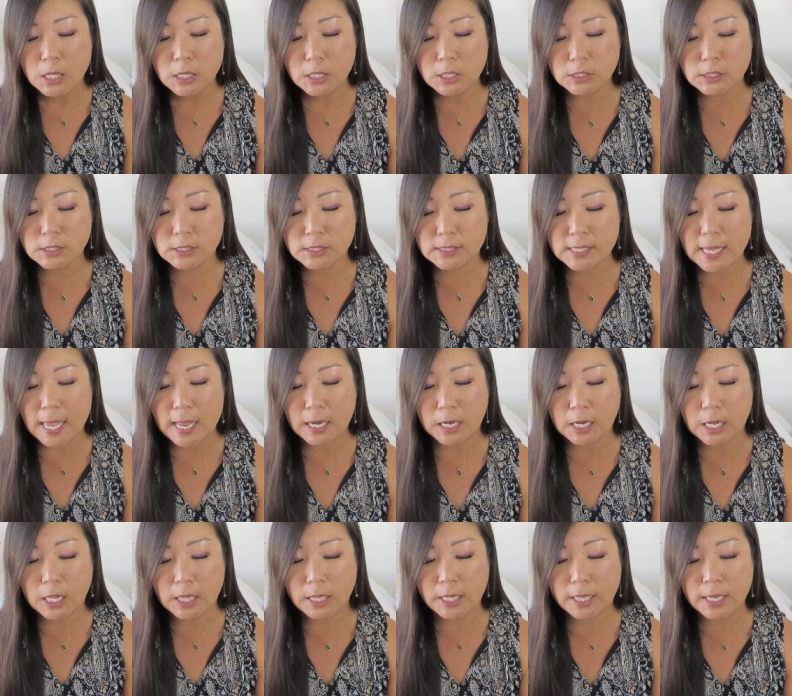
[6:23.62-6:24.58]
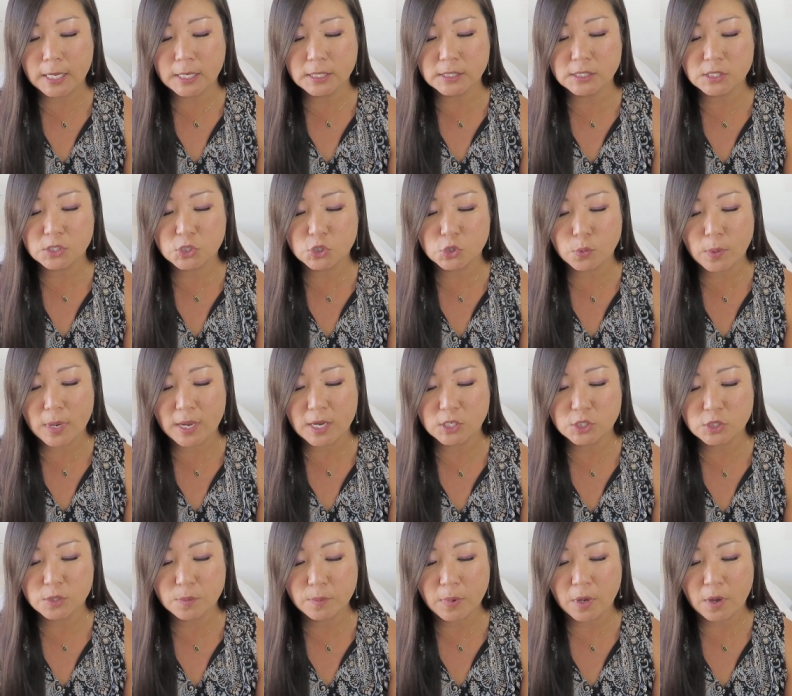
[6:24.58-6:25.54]
little static cling
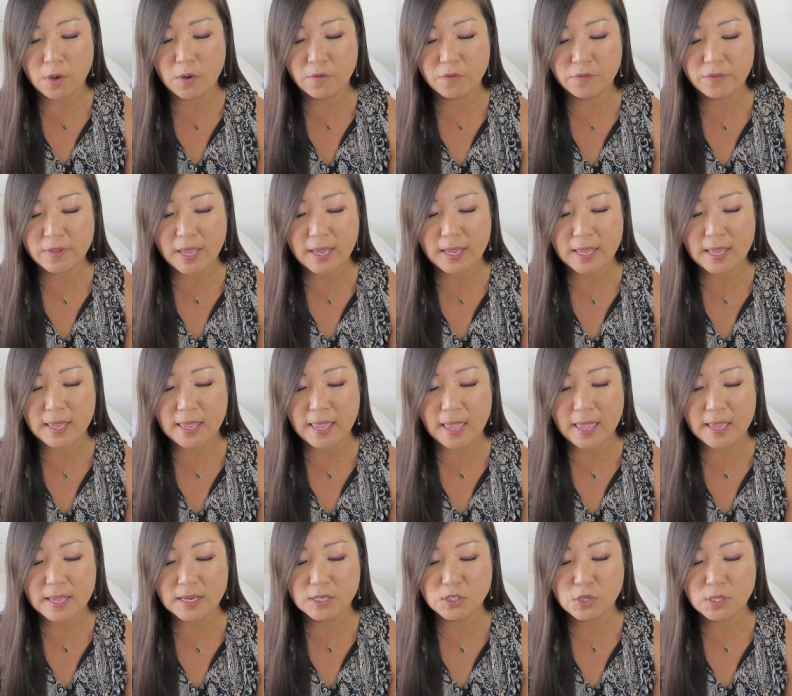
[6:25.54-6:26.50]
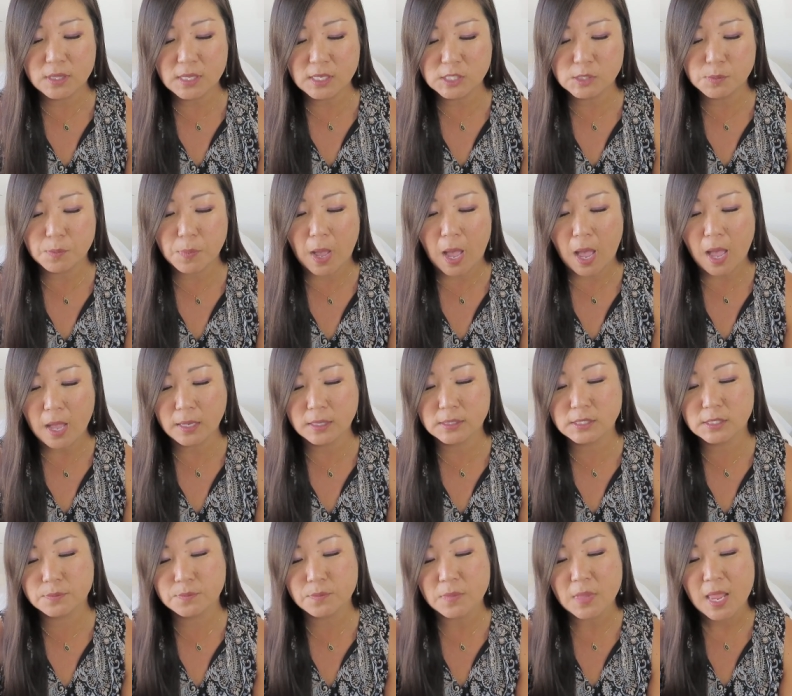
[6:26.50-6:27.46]
situation, but hopefully I can get into this
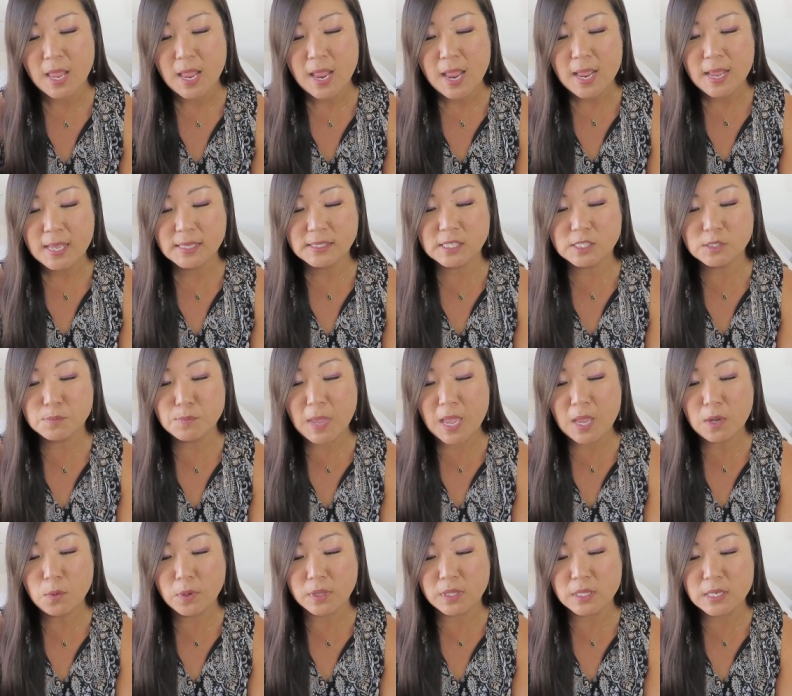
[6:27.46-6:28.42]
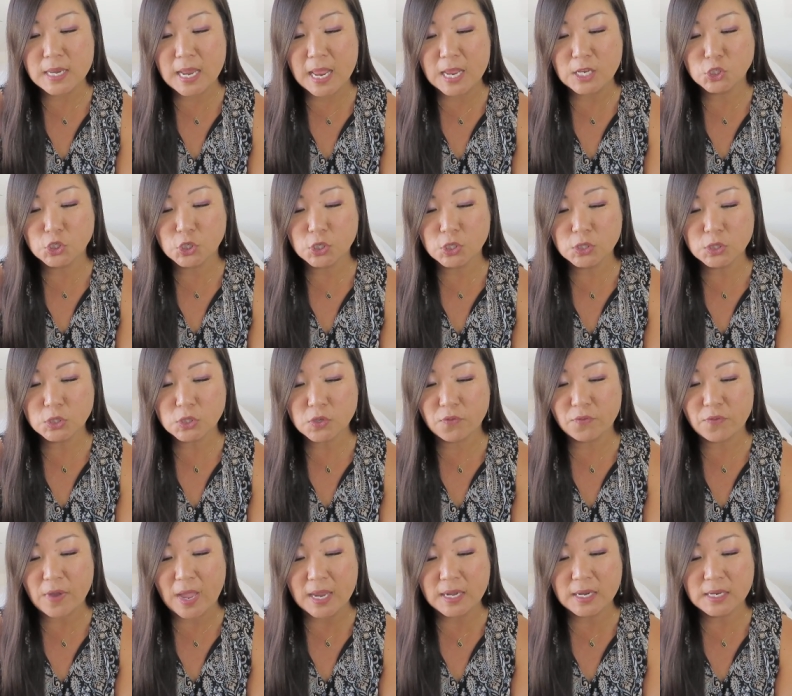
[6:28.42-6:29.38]
box. It says made with nature's
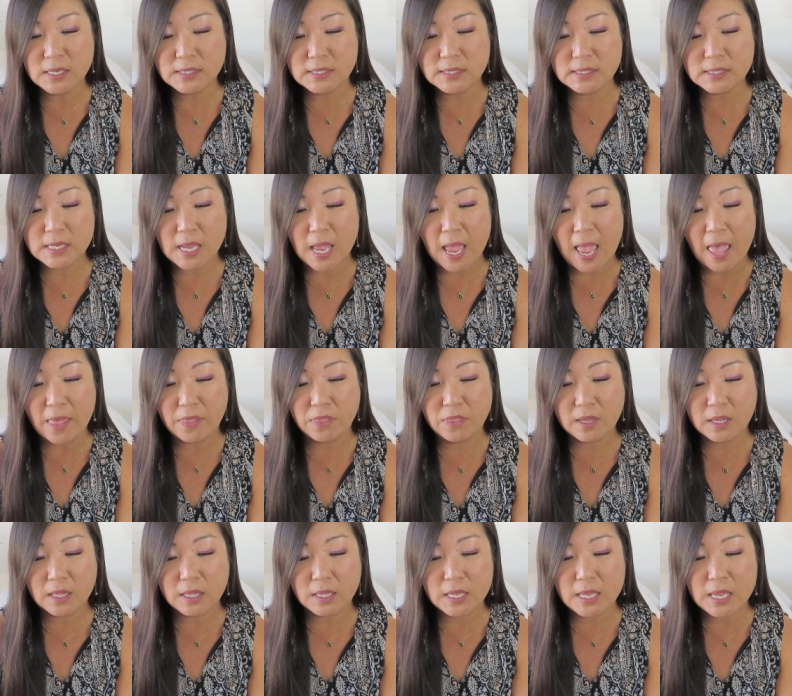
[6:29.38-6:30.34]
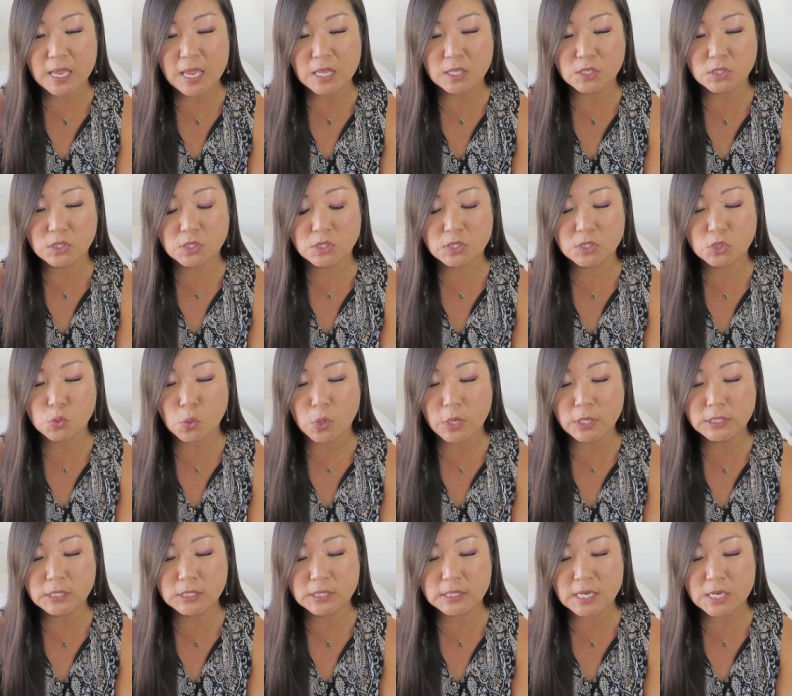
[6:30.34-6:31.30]
finest ethically
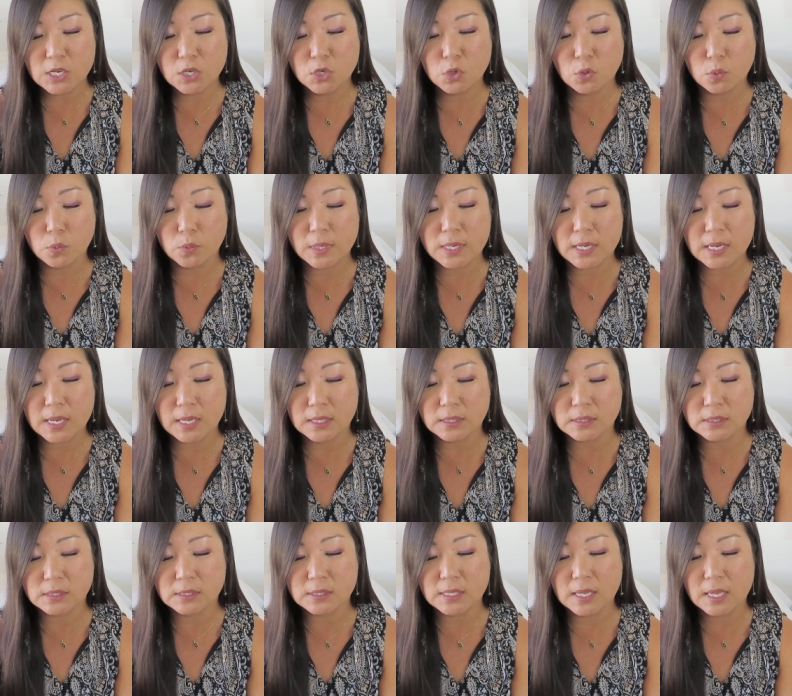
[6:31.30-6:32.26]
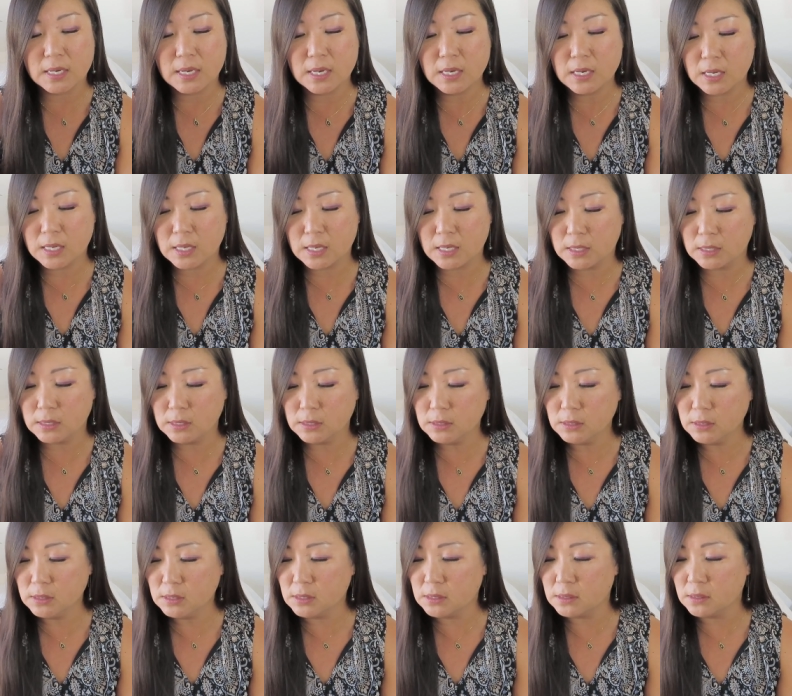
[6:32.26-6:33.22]
sourced ingredients. And it
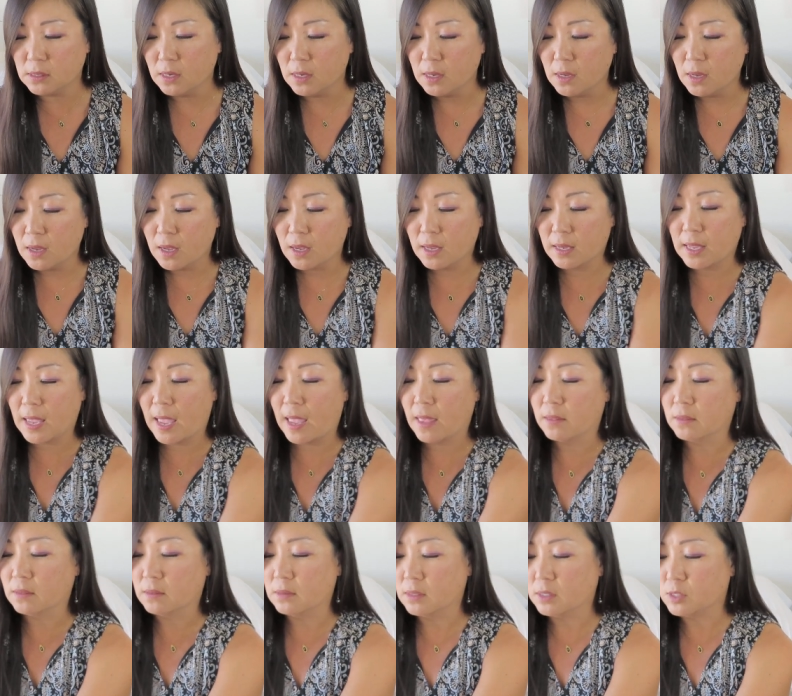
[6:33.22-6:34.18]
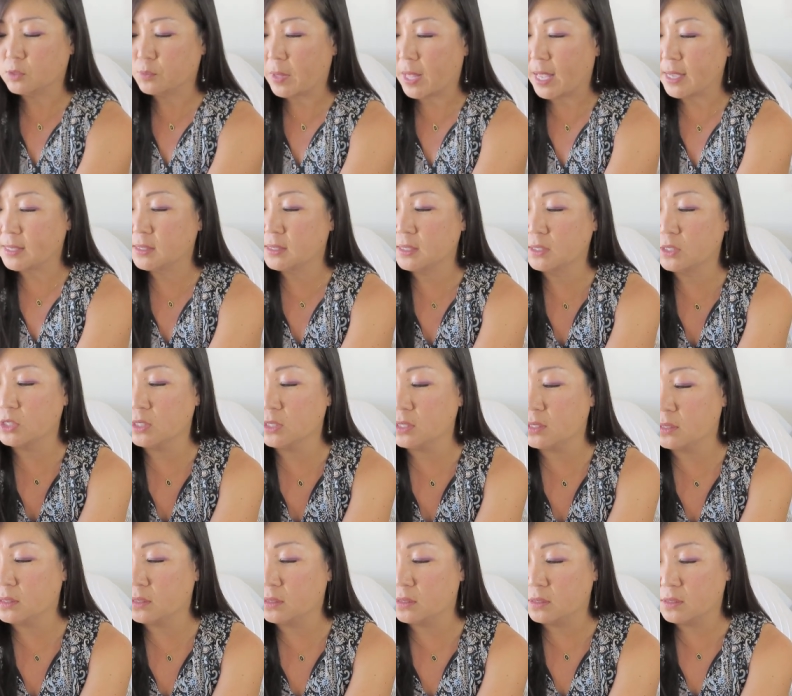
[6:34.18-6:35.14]
is, again, this plastic
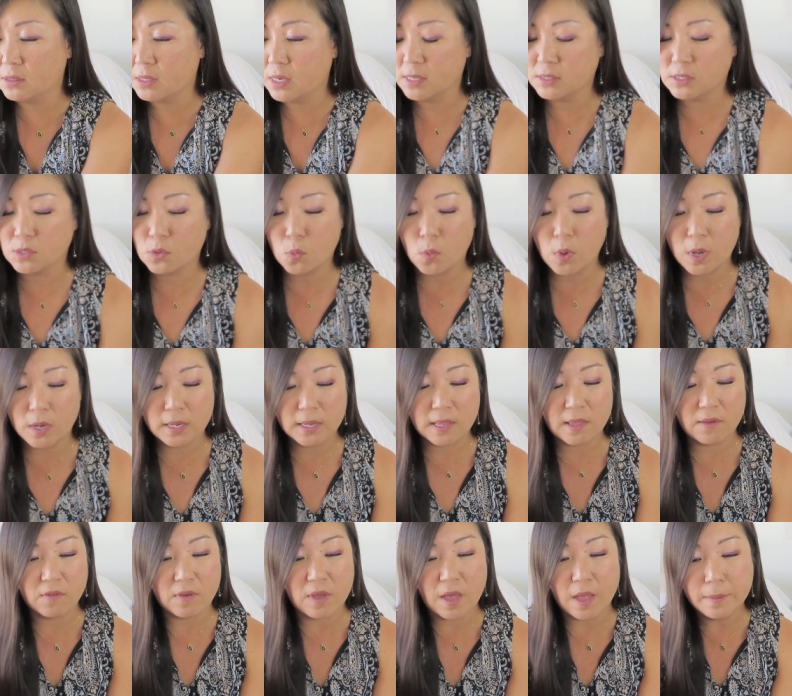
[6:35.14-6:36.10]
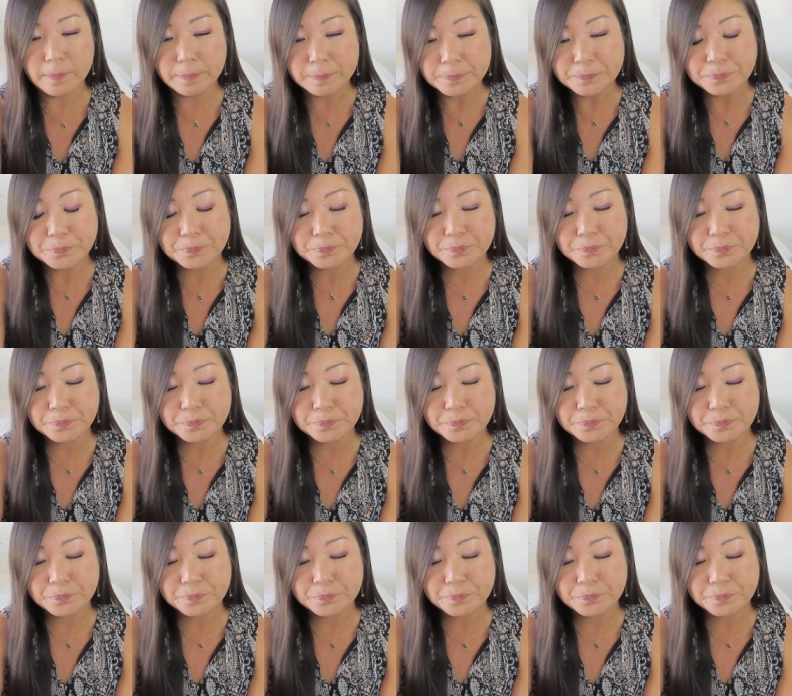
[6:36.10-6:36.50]
just doesn't want to give up.